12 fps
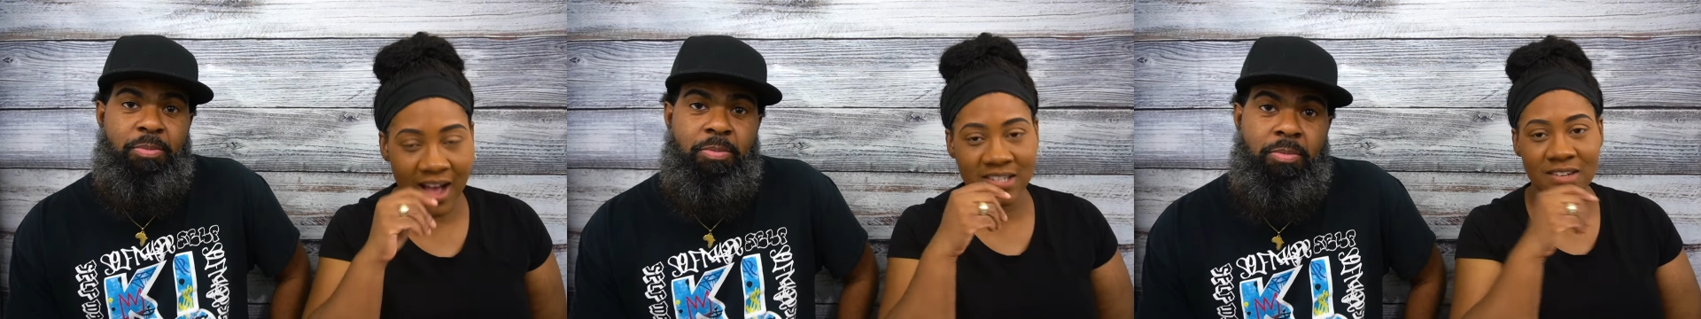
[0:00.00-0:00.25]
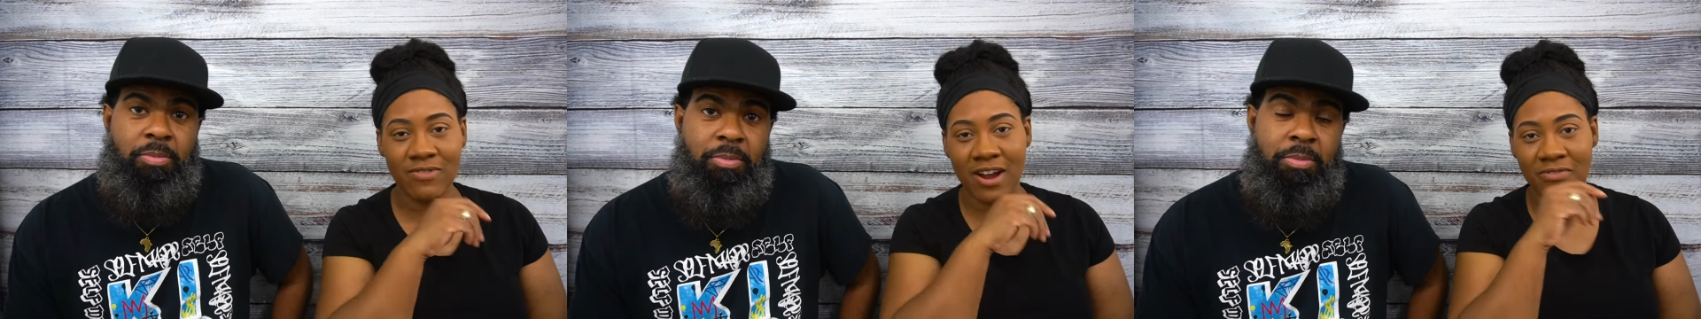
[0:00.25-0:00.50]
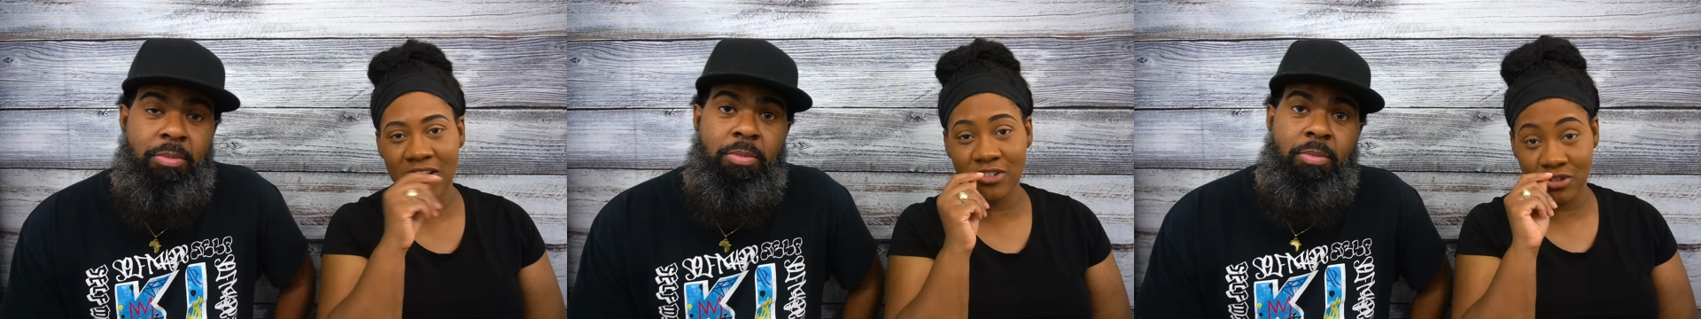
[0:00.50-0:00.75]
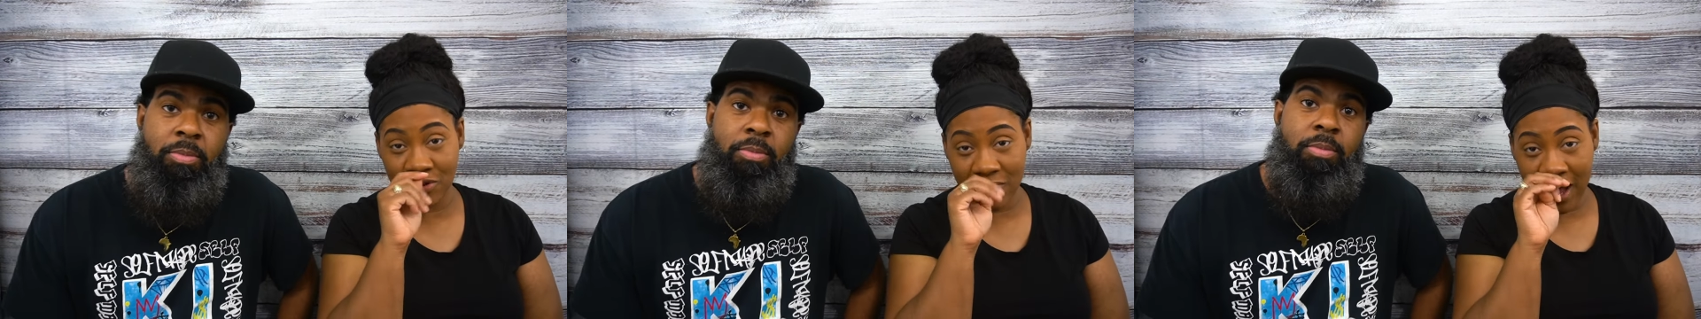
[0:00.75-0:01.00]
Speaker 1: I said, Ralph Angel,
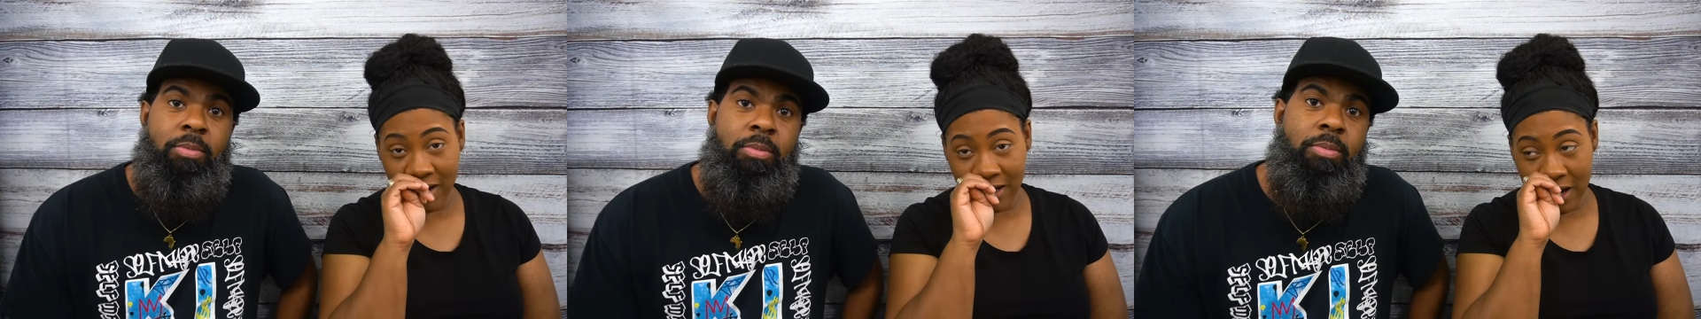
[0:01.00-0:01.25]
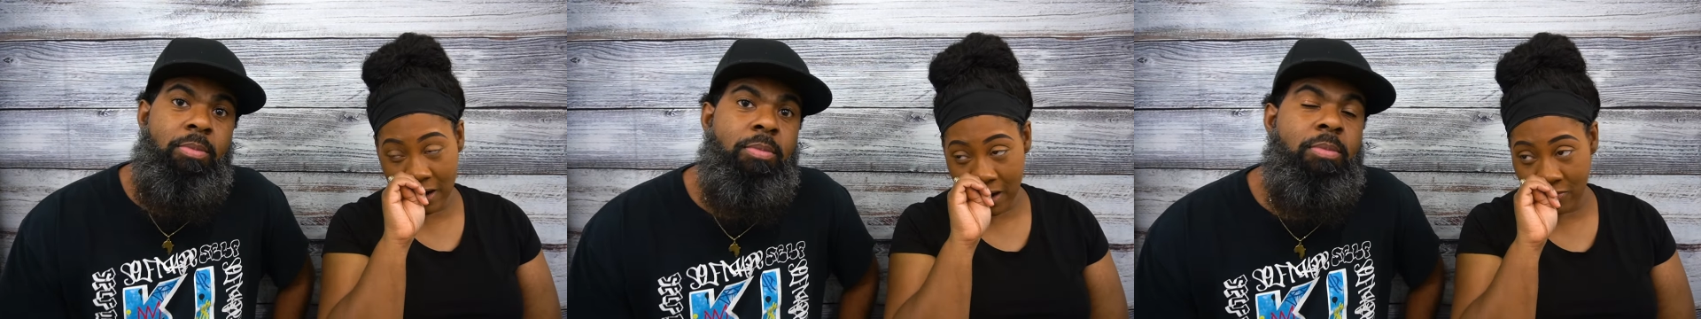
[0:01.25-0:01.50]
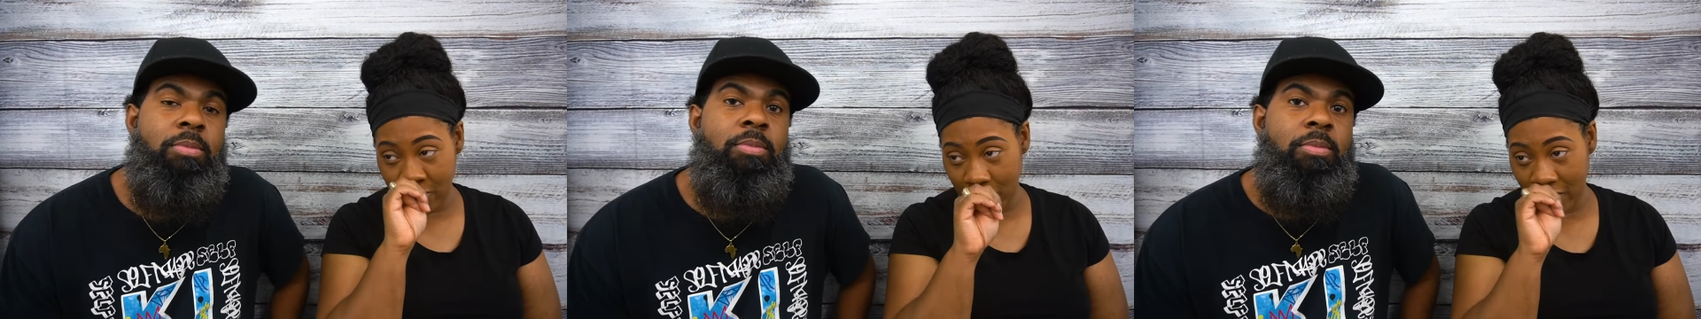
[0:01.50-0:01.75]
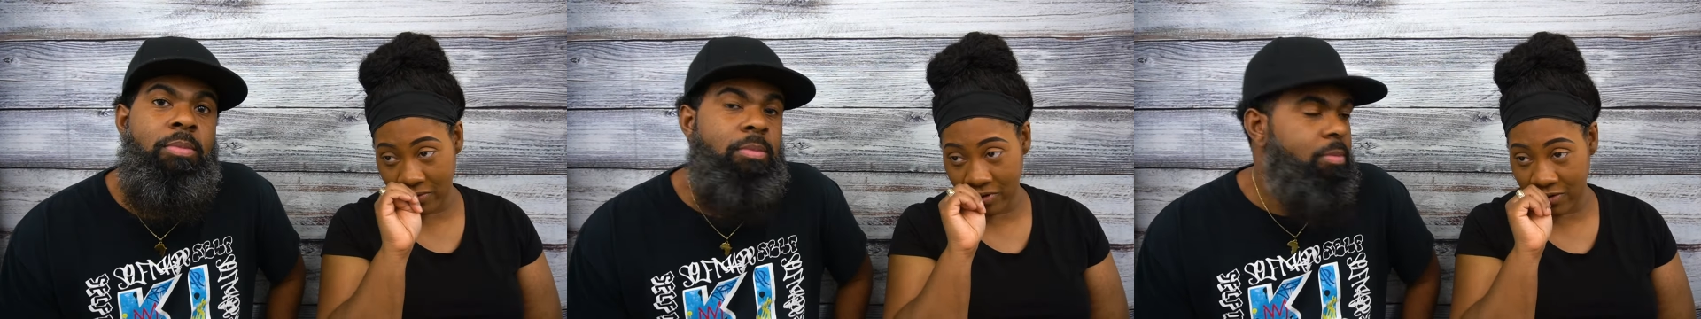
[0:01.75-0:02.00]
you got the day off of
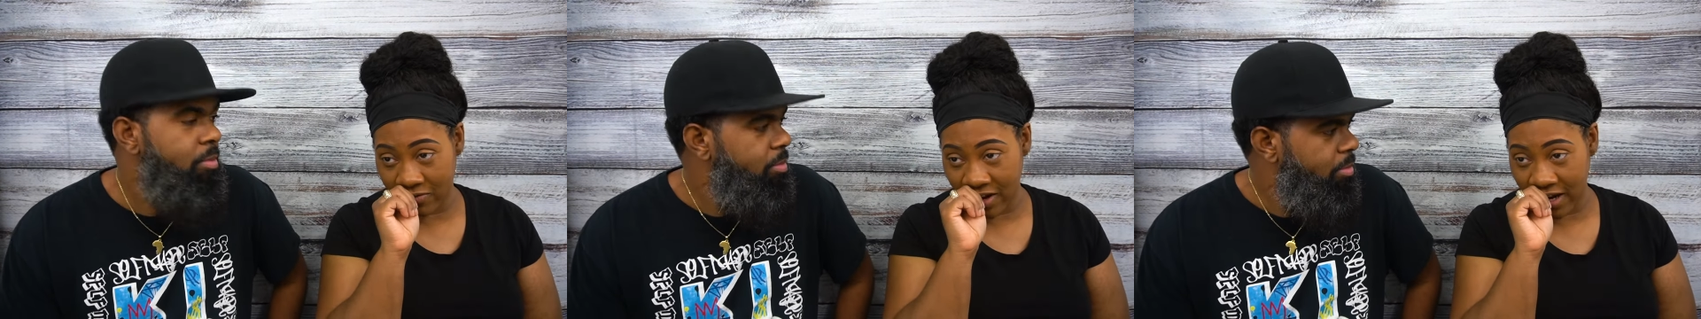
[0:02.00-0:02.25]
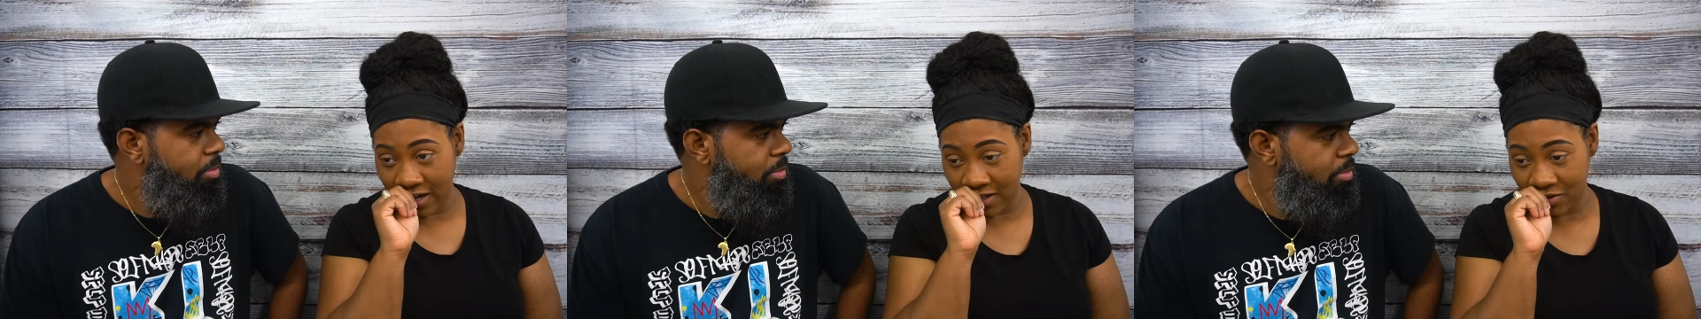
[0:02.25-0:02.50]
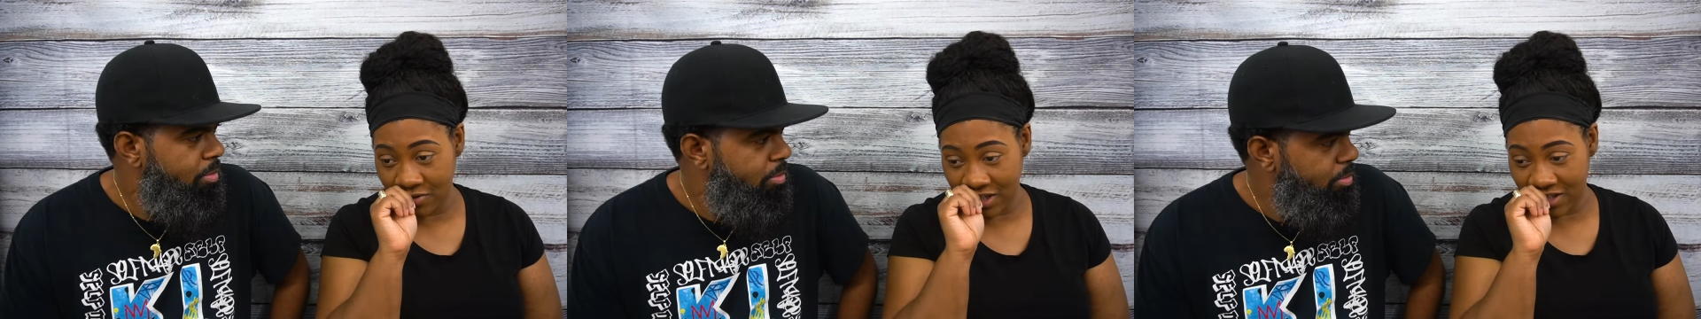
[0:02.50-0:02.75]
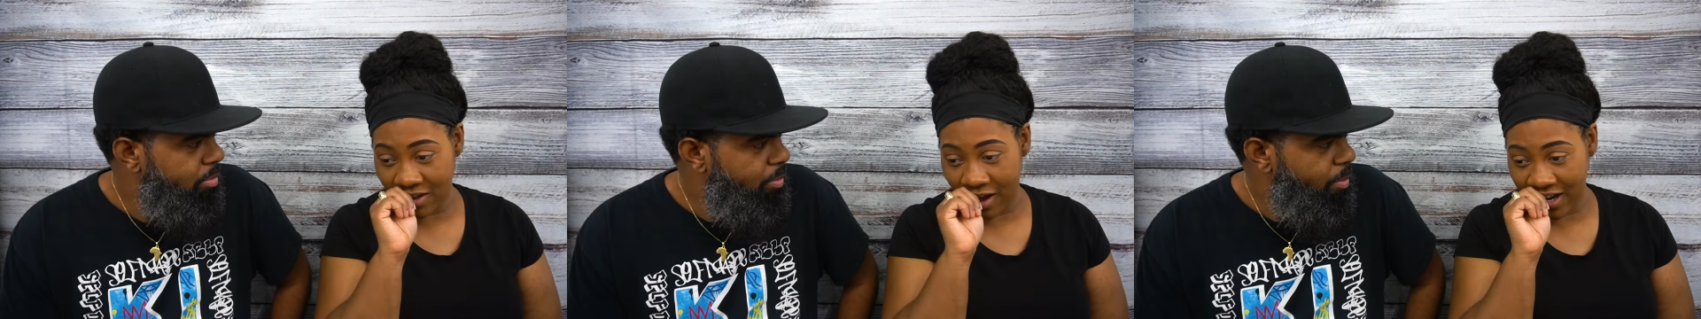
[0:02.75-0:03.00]
work real fast. You
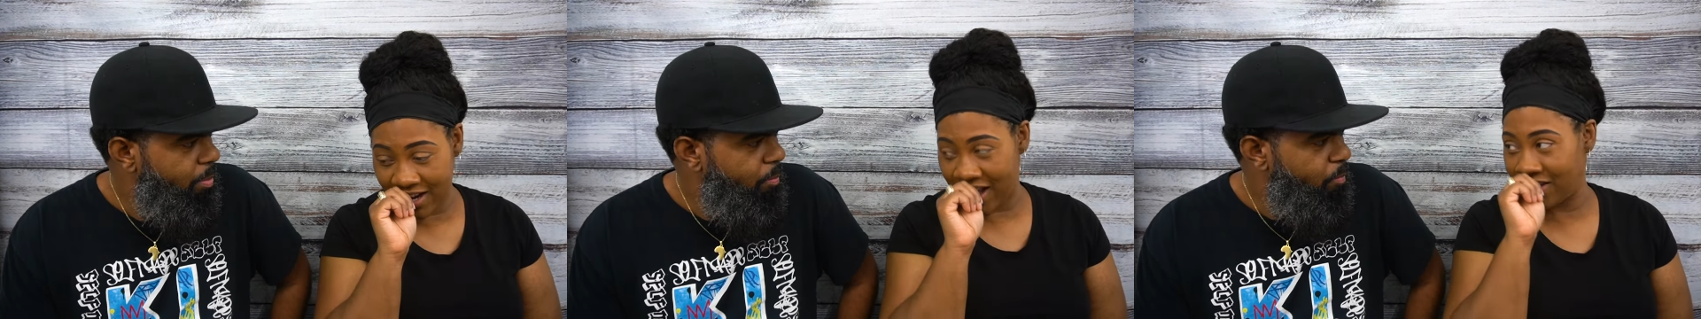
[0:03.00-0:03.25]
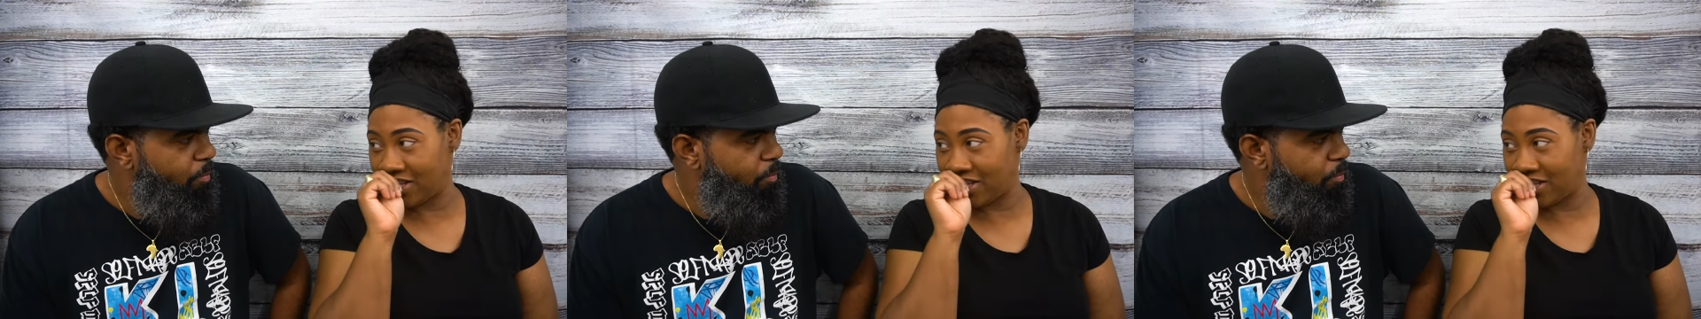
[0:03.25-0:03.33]
just started that